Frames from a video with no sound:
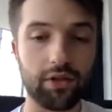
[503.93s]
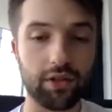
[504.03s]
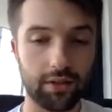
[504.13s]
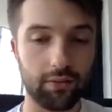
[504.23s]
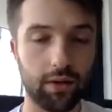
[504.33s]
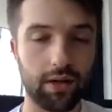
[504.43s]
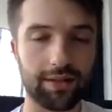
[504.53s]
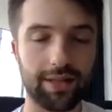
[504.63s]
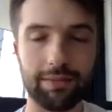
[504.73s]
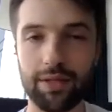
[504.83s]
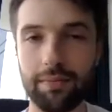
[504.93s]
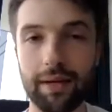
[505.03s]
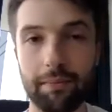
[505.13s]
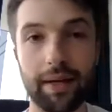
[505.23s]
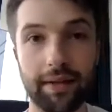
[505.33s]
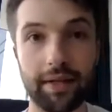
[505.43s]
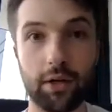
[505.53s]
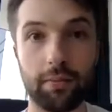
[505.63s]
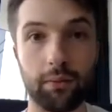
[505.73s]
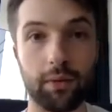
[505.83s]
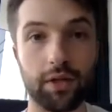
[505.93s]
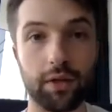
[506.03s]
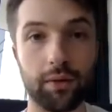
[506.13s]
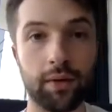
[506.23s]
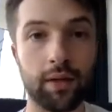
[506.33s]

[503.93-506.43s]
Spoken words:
Justin Ross seems to be a pick that Urban would do.